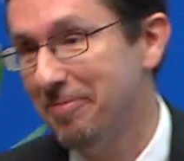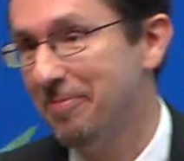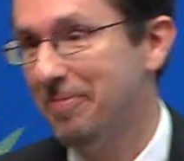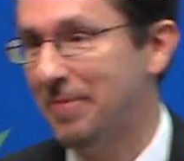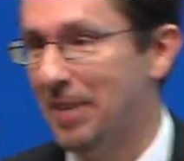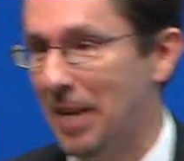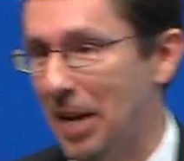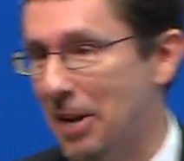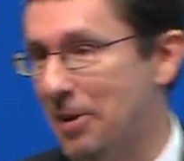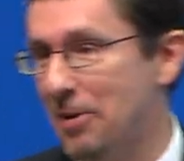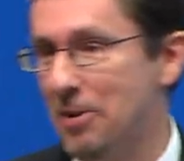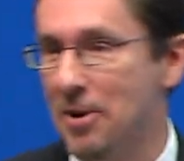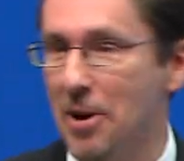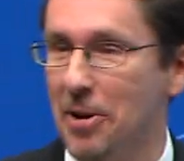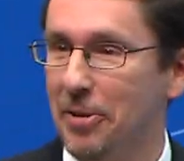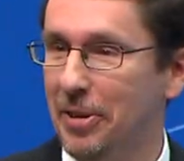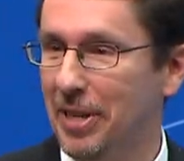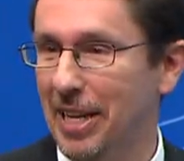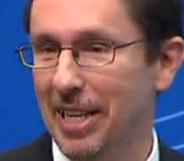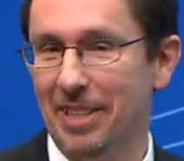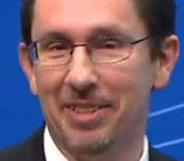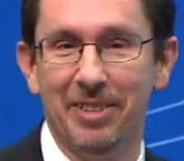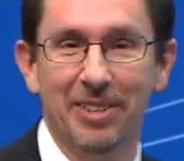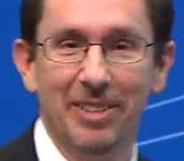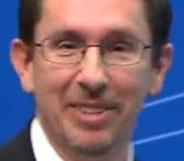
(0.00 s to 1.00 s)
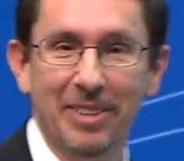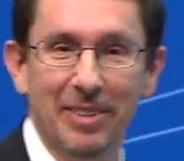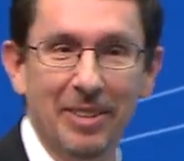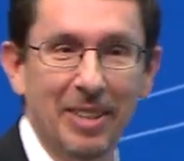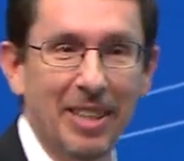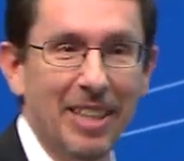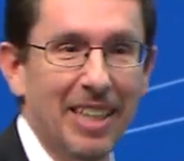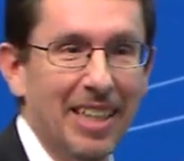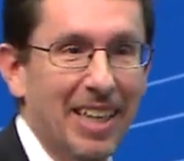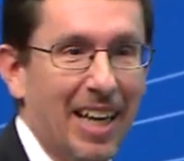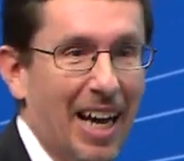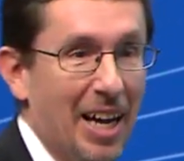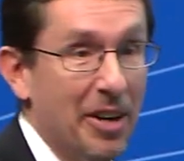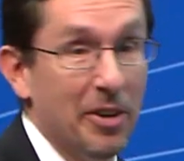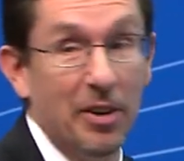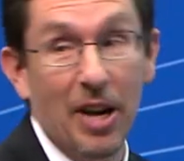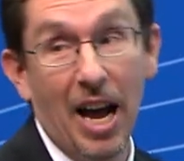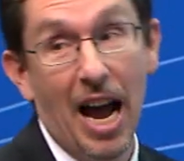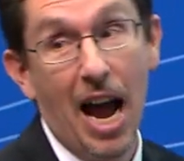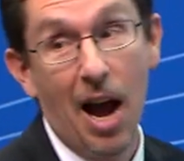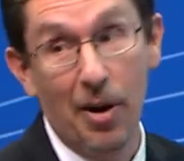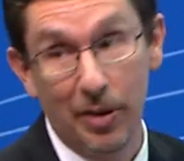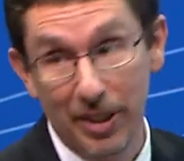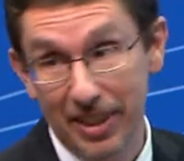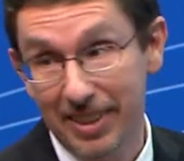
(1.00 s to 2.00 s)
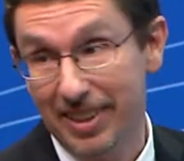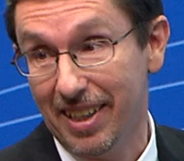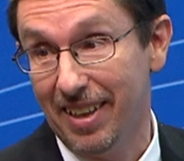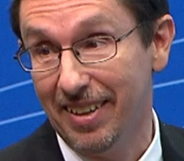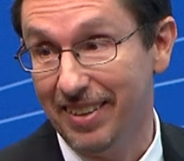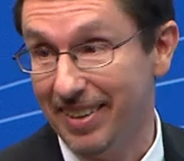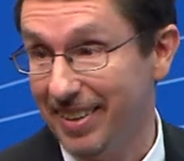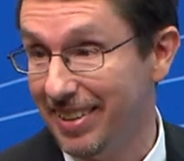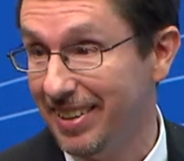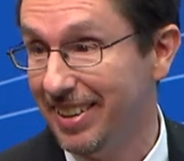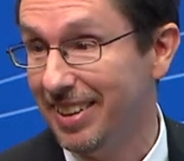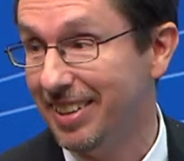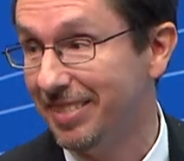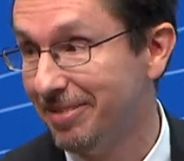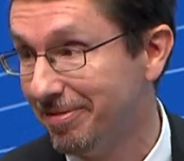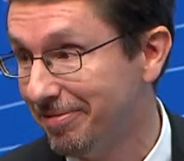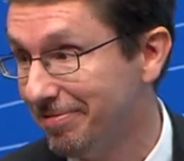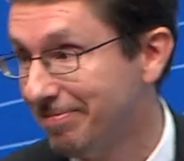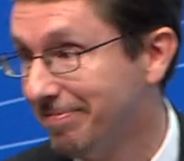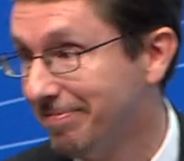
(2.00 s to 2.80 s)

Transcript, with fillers: But I don't know the answer. Uh, I don't know how it's calculated.